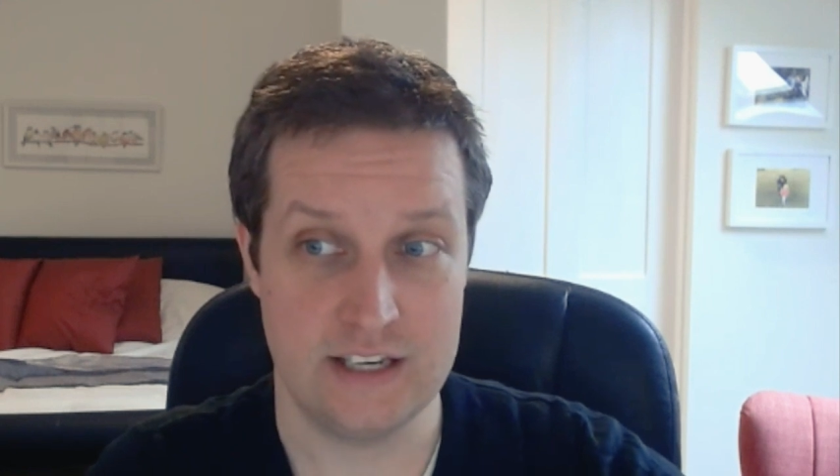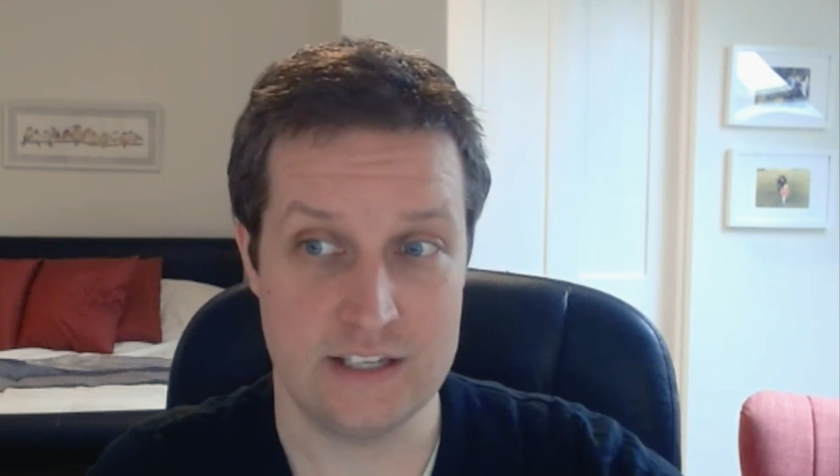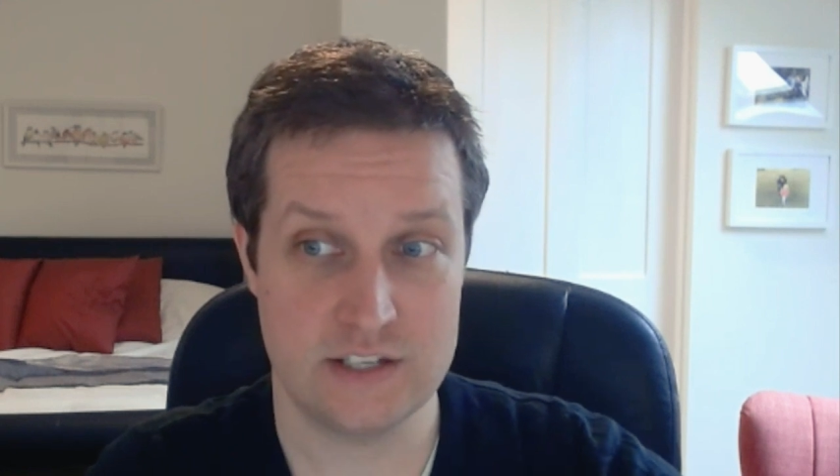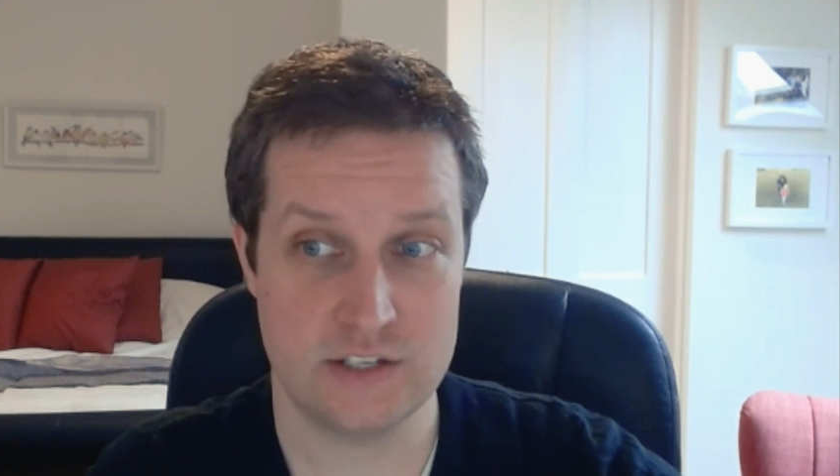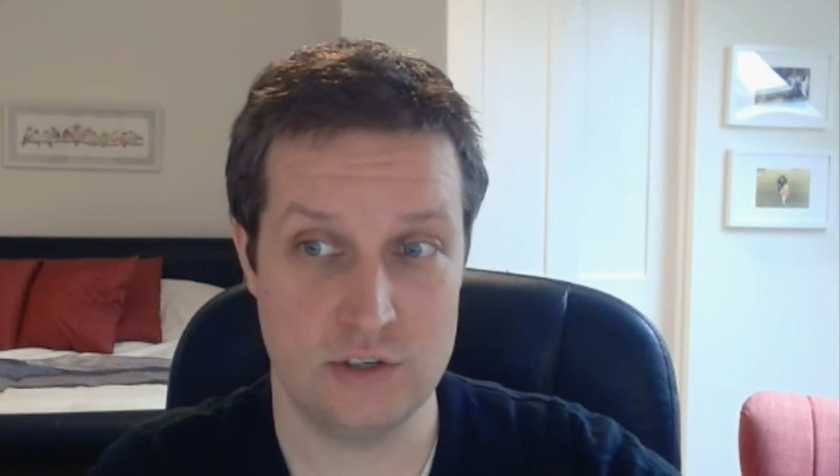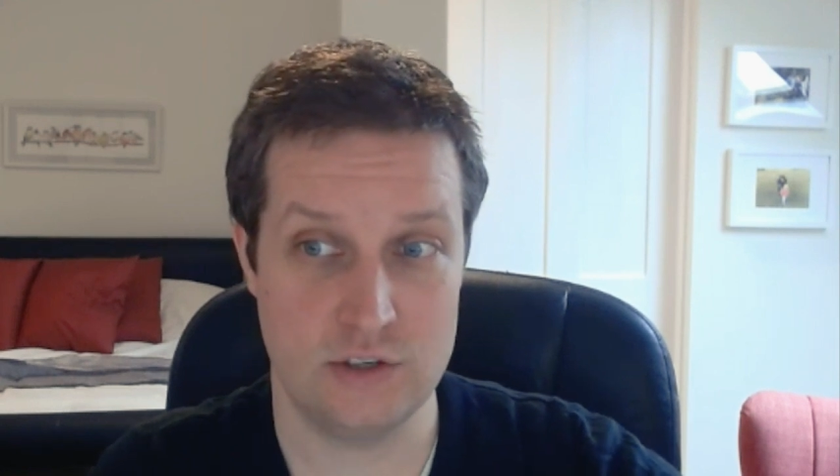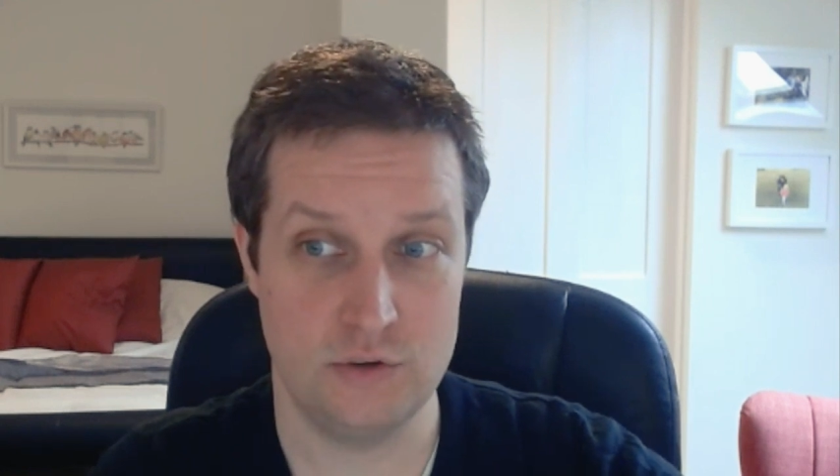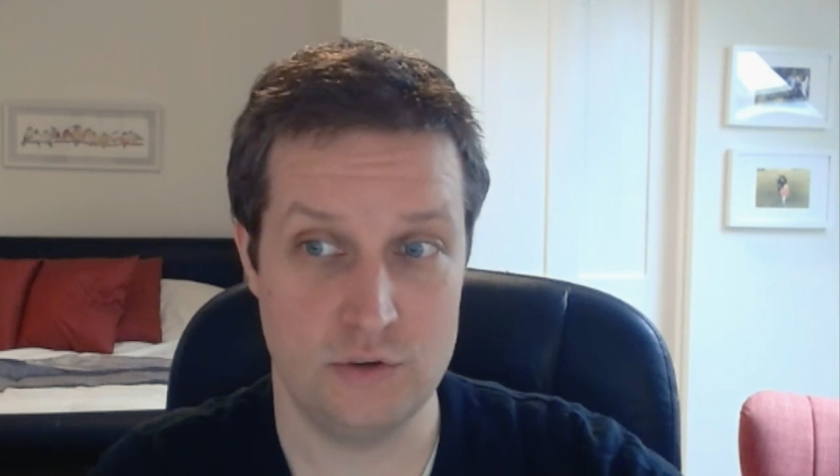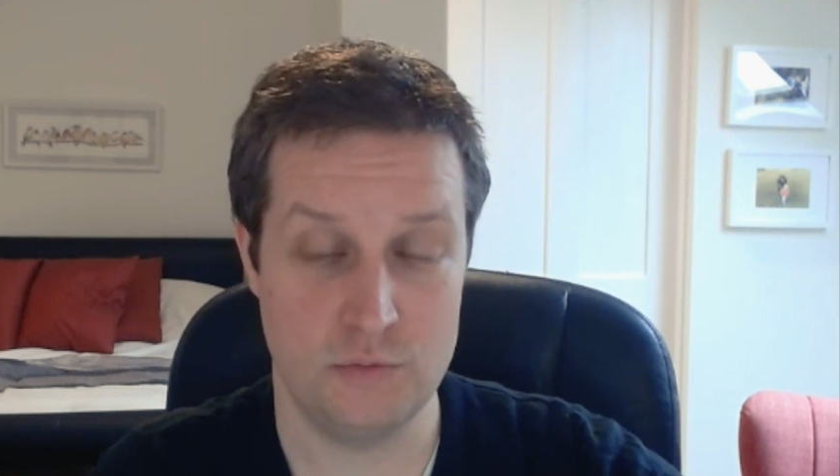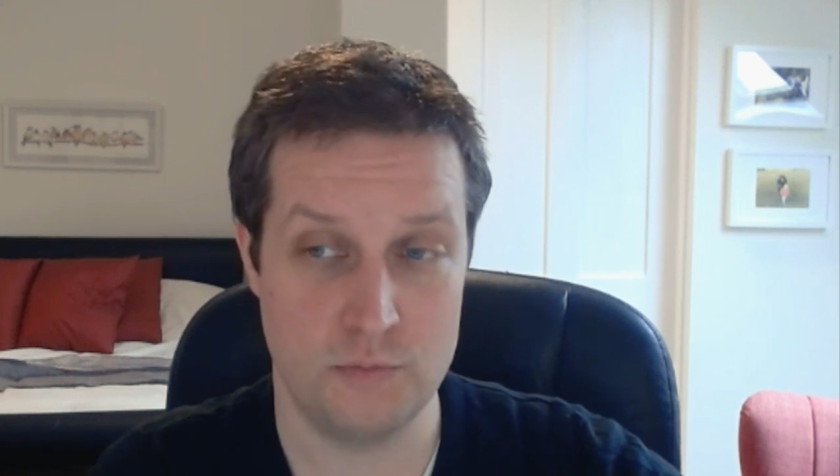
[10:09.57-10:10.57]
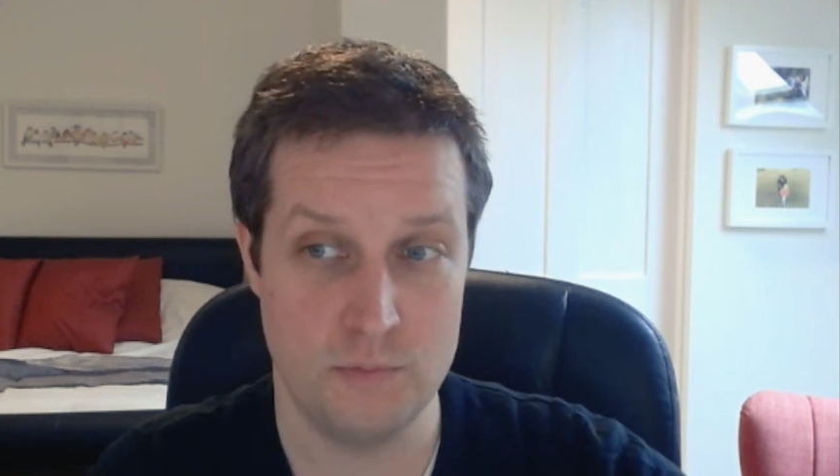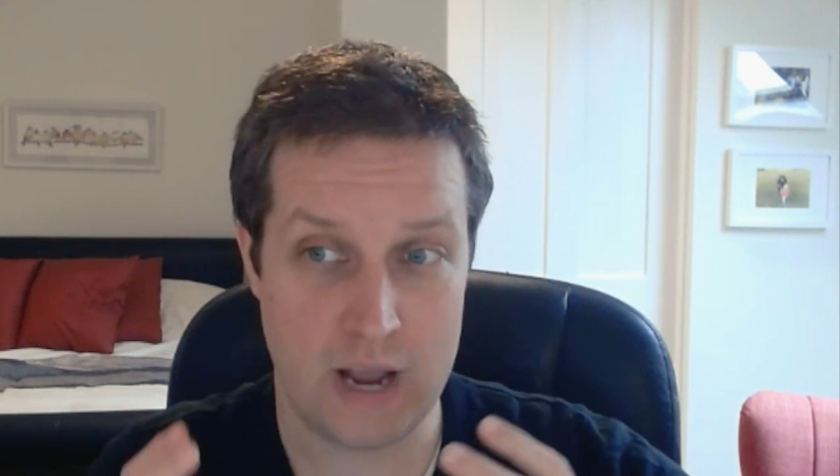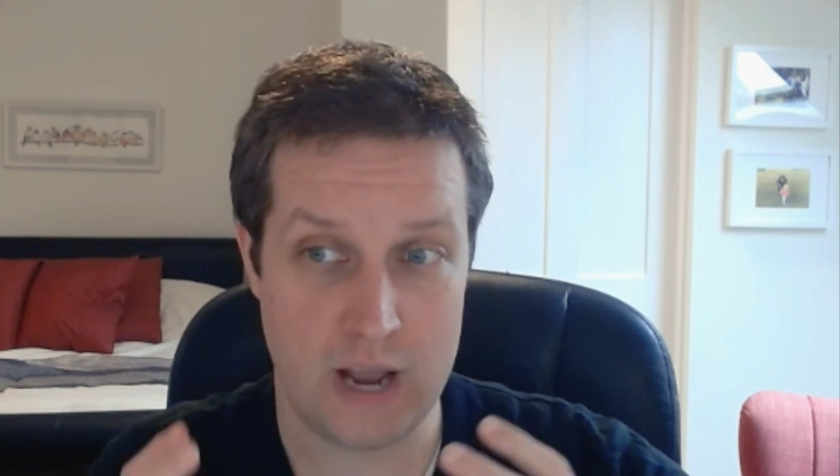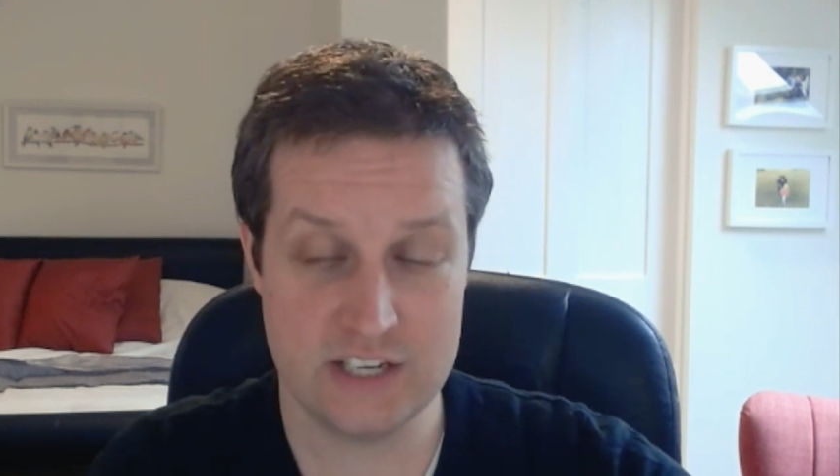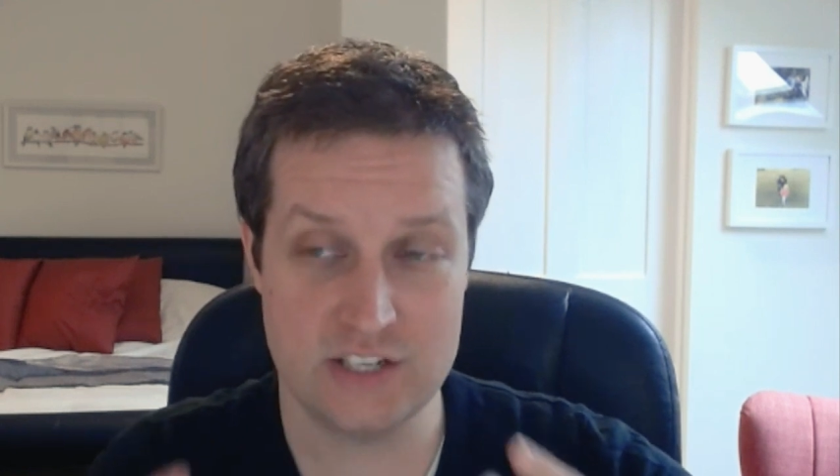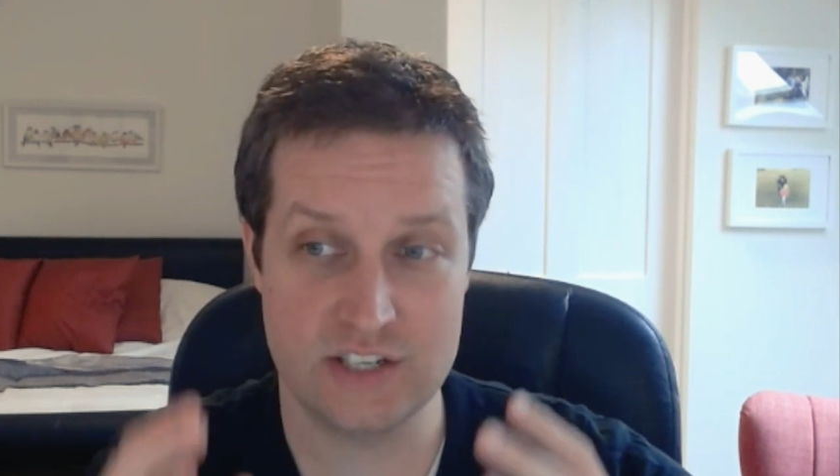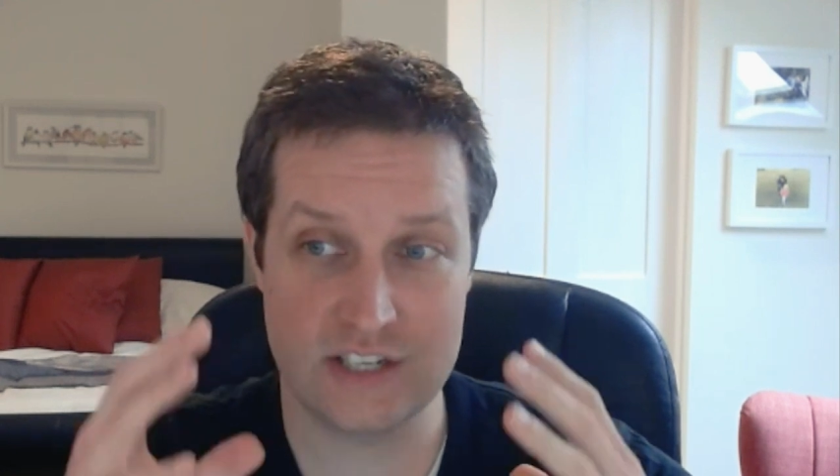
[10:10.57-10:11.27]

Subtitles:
is to manage and